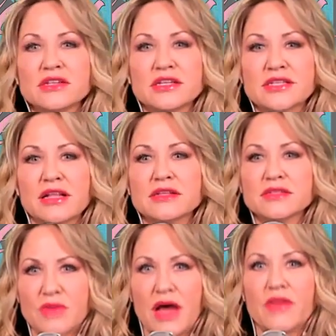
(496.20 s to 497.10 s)
going to tell
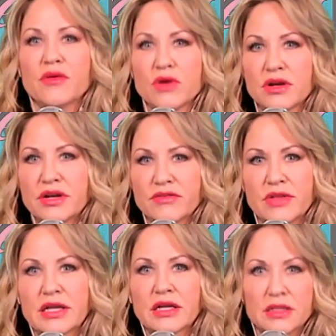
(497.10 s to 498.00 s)
us how they work and
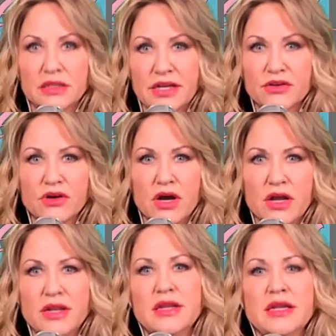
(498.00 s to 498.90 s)
everything later
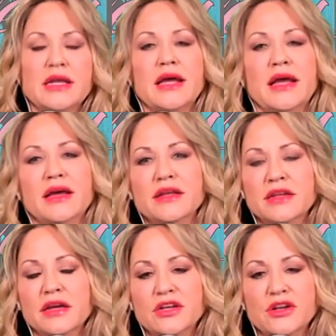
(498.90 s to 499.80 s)
on.
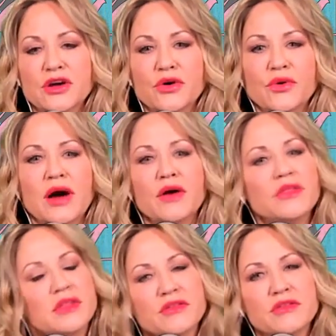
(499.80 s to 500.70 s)
And,
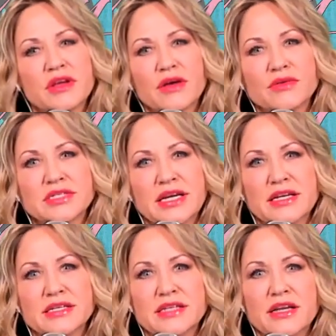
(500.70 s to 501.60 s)
another thing I was
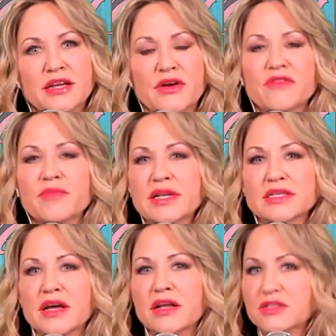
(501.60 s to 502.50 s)
saying is that,
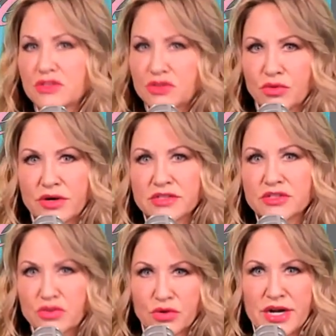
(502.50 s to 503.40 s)
everybody's got a
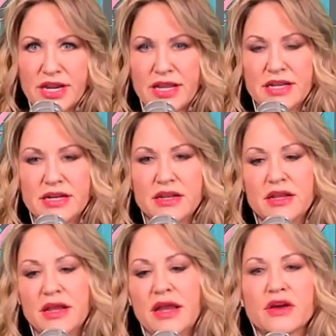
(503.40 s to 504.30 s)
story. And
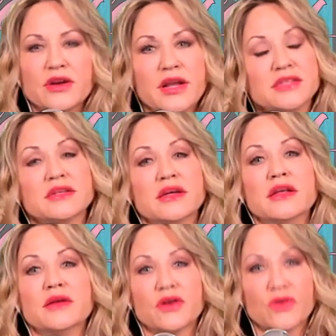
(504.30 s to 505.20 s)
Aaron has
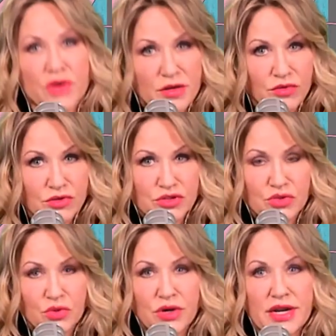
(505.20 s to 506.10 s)
an incredible
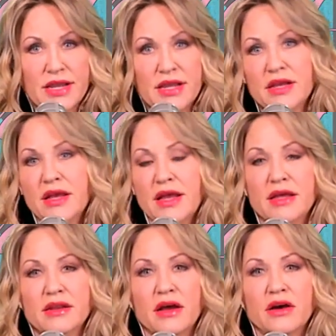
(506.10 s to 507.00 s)
story
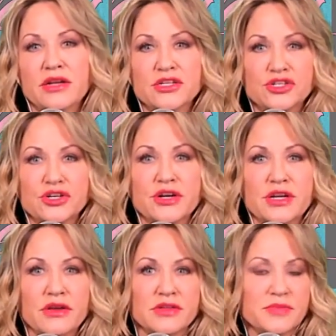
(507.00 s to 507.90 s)
and on his
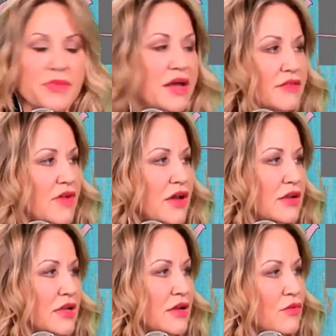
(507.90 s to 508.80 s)
journey on this path of how
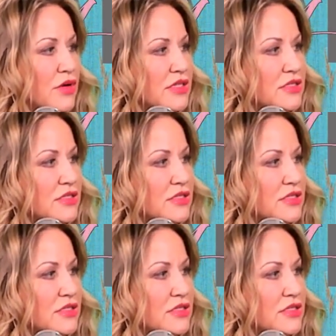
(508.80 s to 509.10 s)
to get where he